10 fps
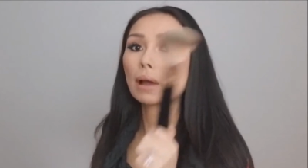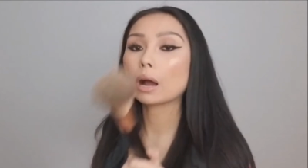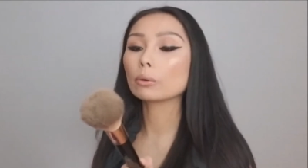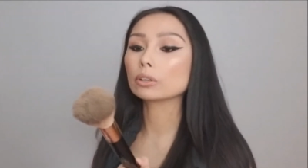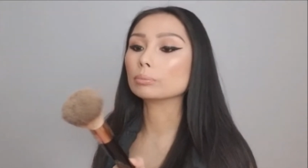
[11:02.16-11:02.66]

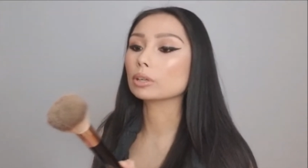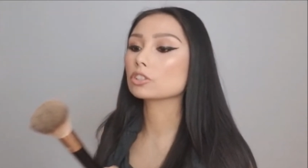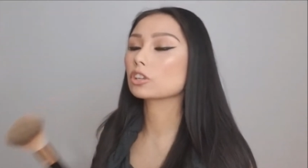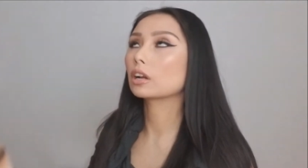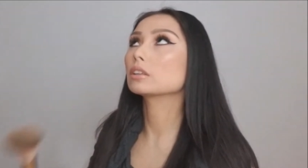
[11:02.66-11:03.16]
powder
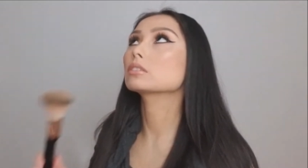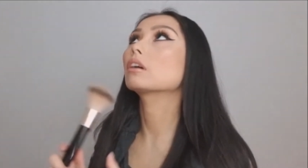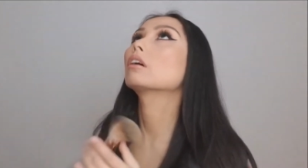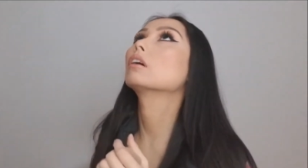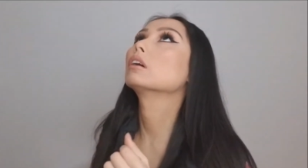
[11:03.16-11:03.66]
brush, guys.
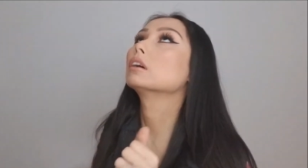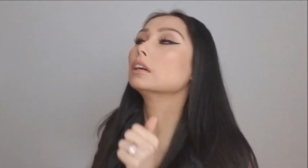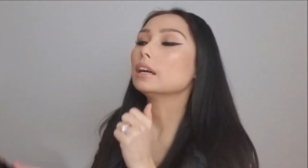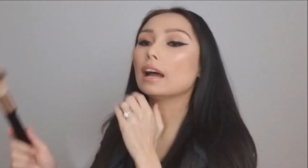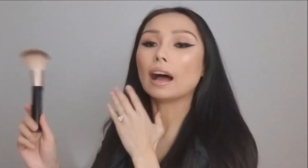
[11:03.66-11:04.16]
Oh,
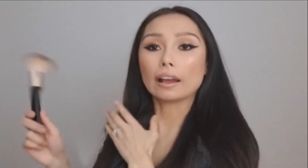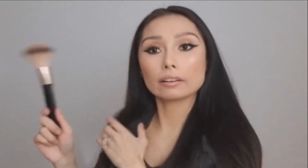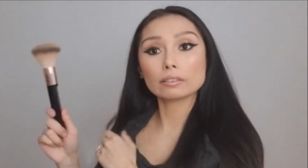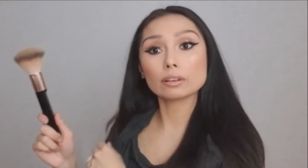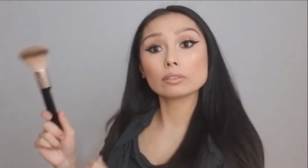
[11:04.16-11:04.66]
I
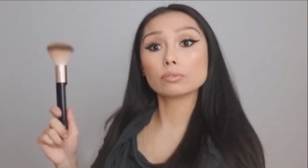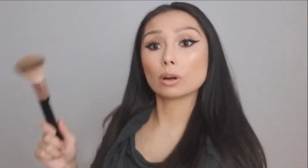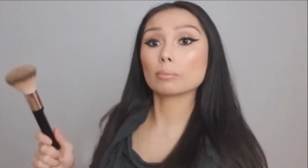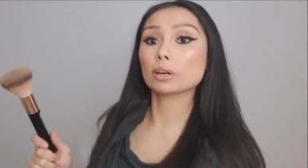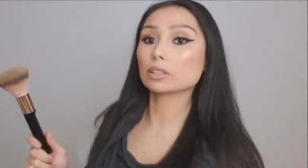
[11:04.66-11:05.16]
don't know if
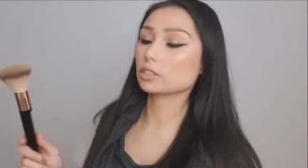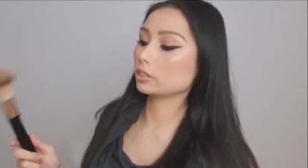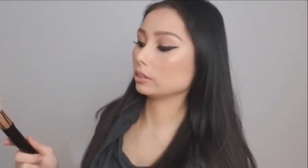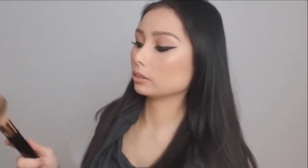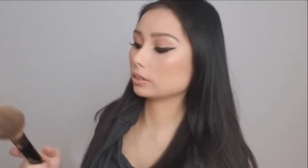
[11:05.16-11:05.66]
Walmart
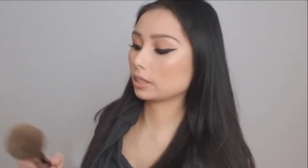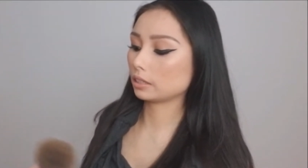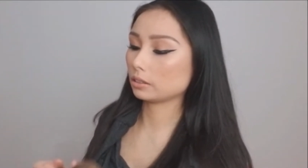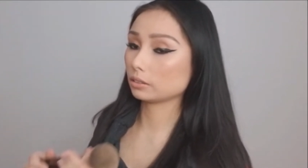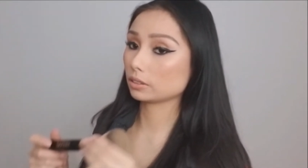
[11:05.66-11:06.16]
still
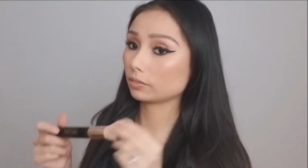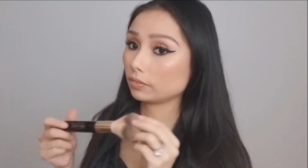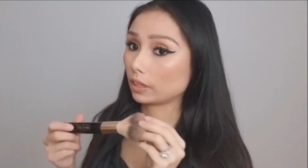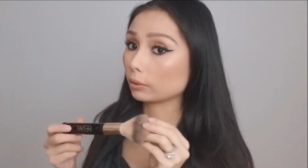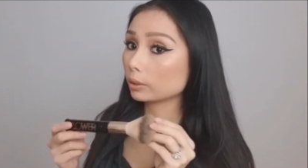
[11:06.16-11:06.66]
sells
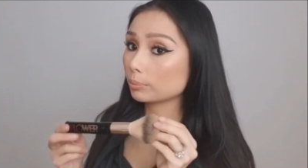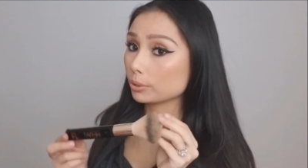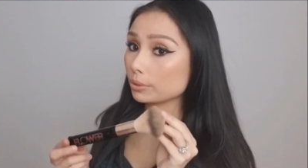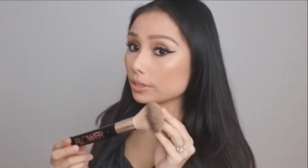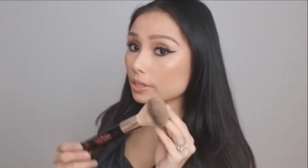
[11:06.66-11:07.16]
Flower
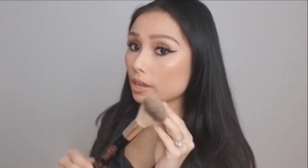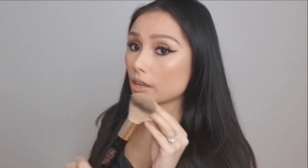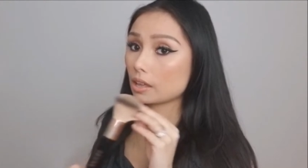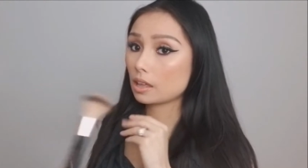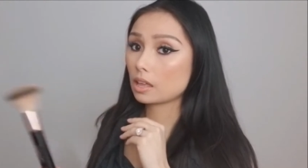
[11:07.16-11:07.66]
Beauty,
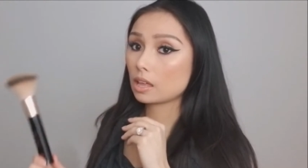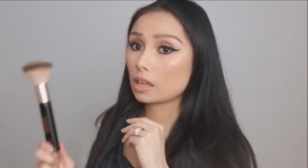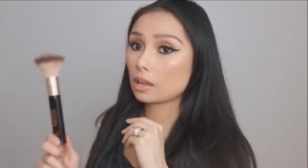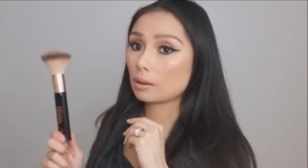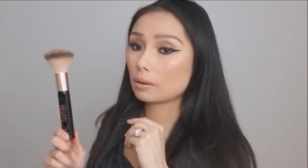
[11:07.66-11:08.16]

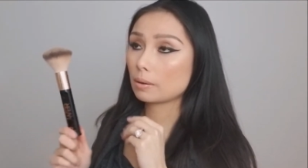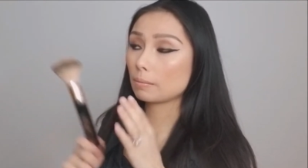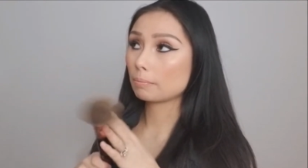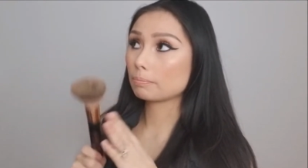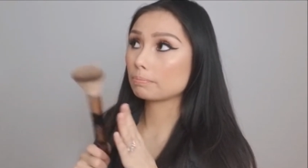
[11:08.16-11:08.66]

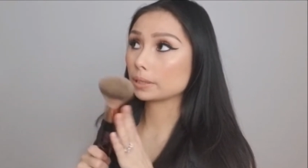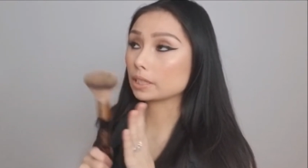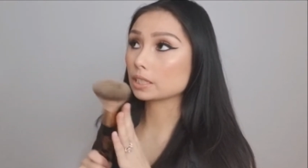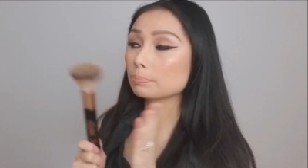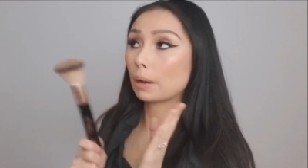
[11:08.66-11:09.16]
but
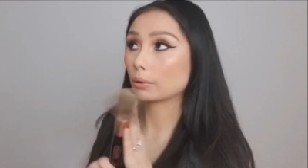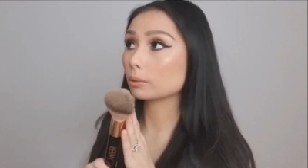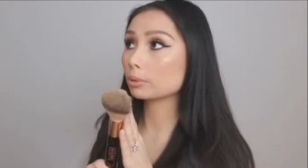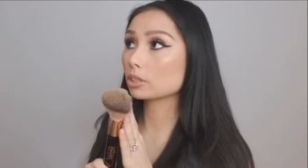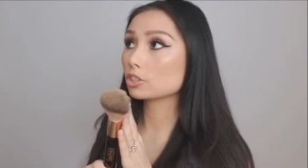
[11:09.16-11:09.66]
this powder
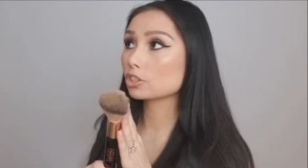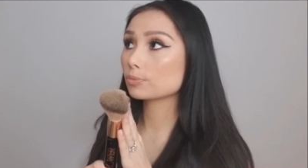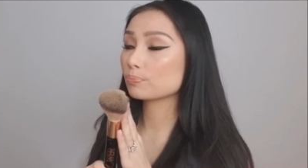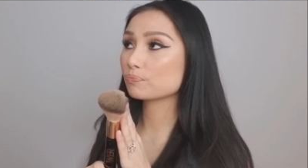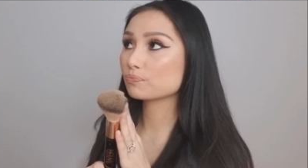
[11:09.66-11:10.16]
brush,
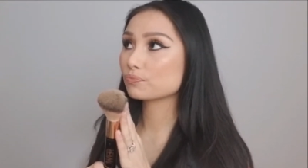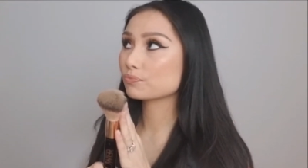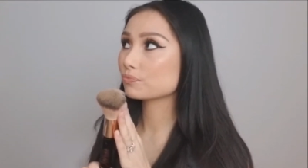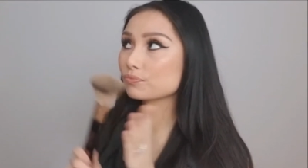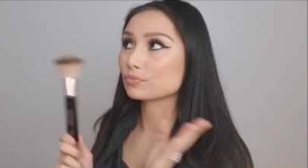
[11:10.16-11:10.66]

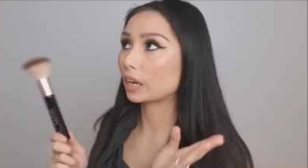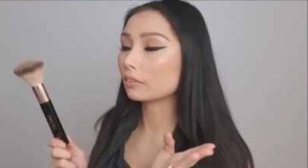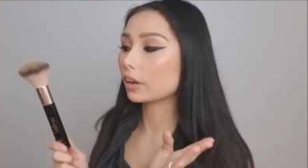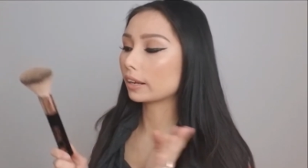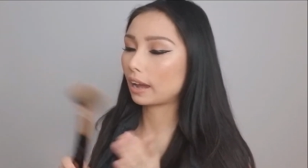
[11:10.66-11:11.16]

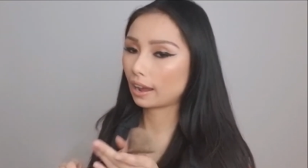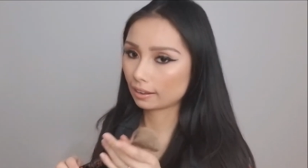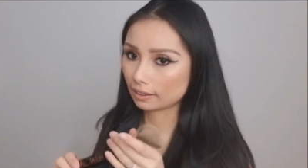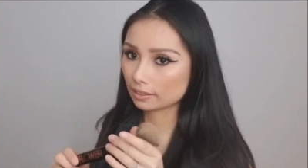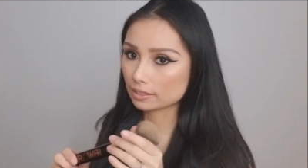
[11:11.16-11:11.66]
I've had
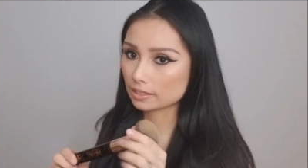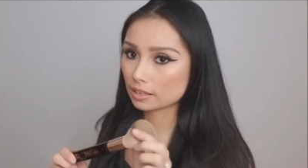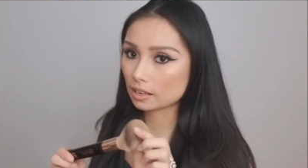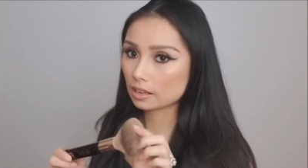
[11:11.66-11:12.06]
high-end